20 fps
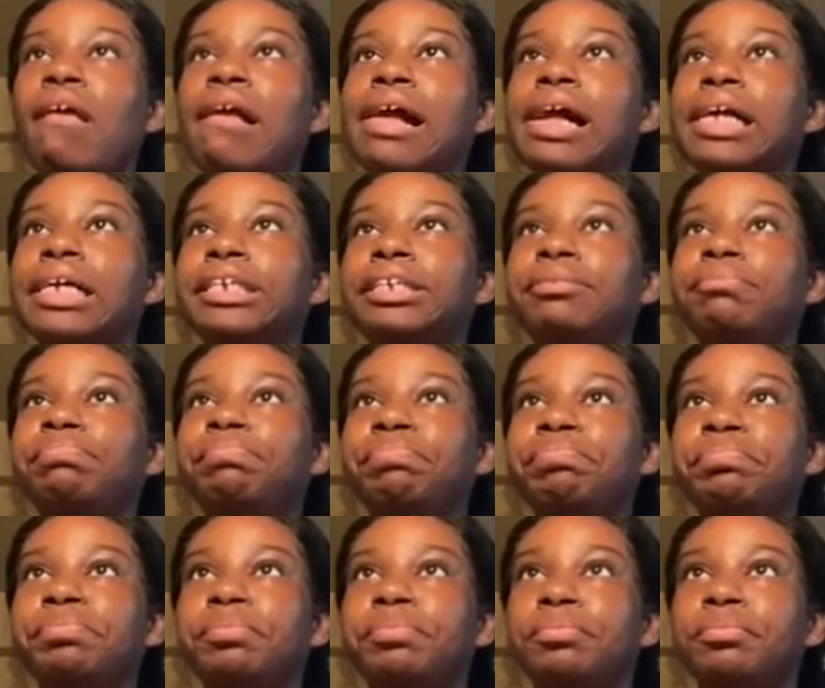And
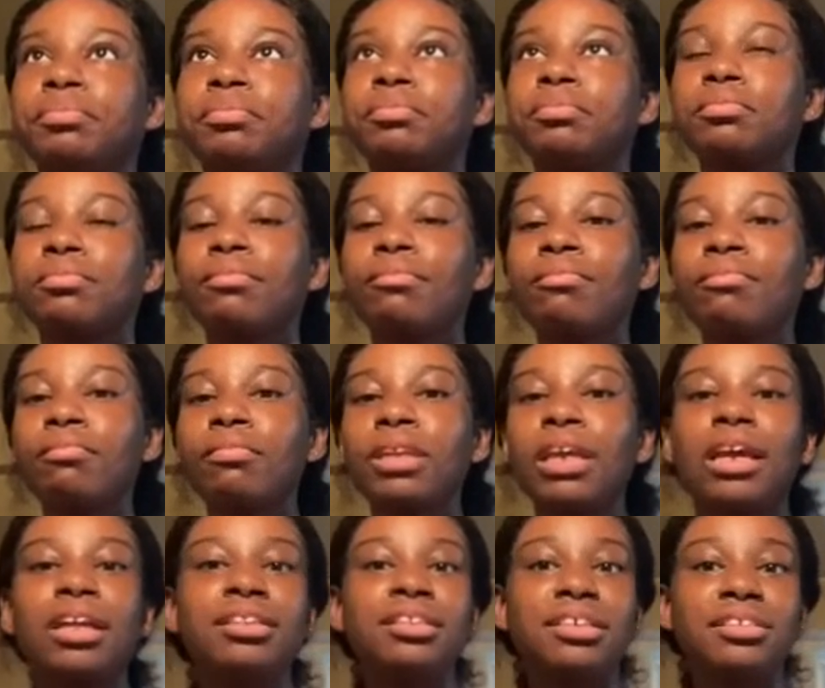
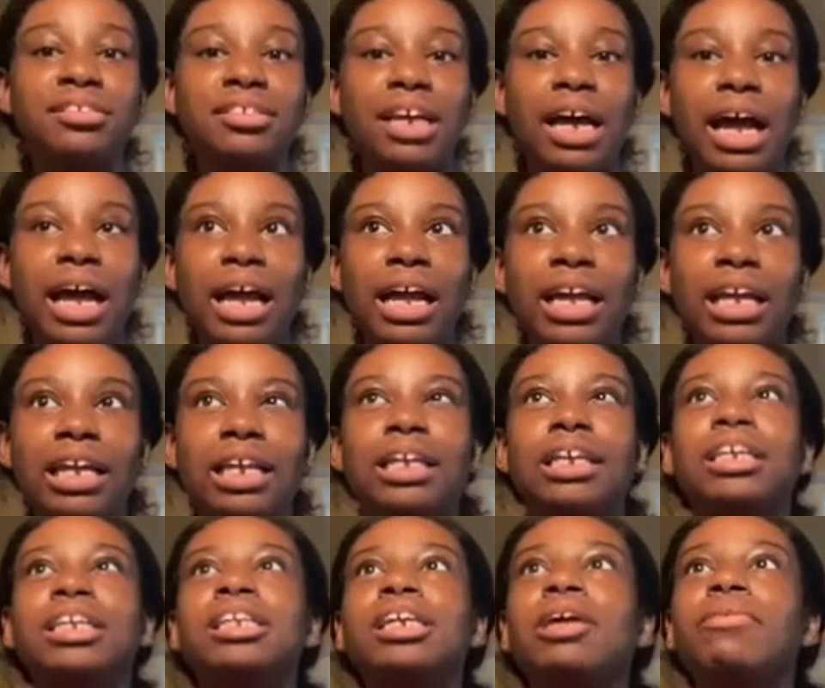this guy,
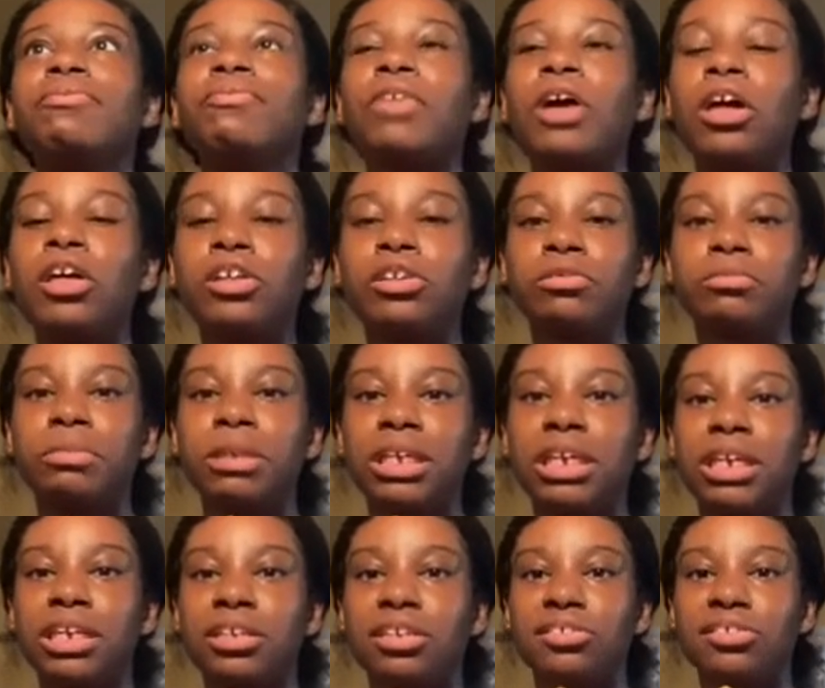he kept following me
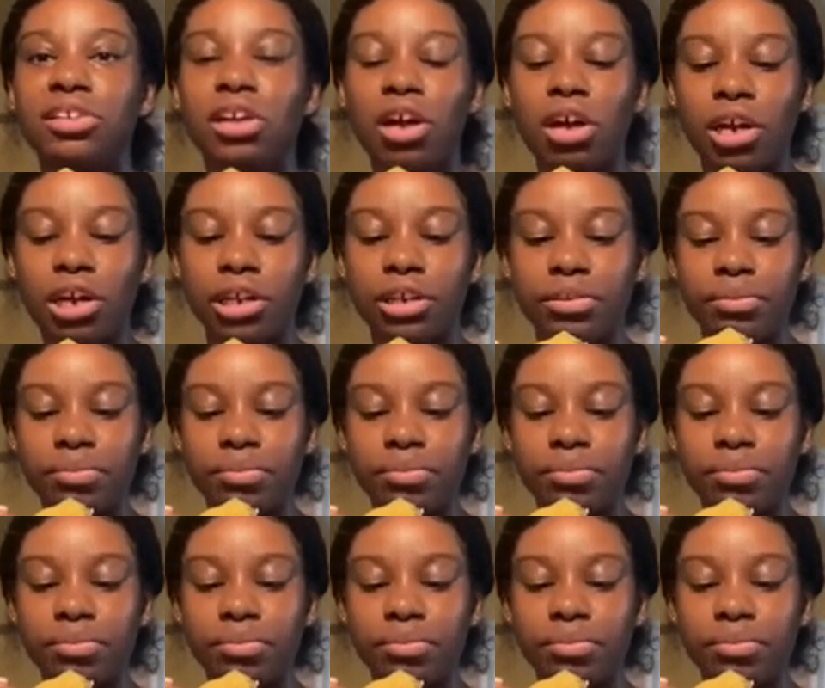in his car.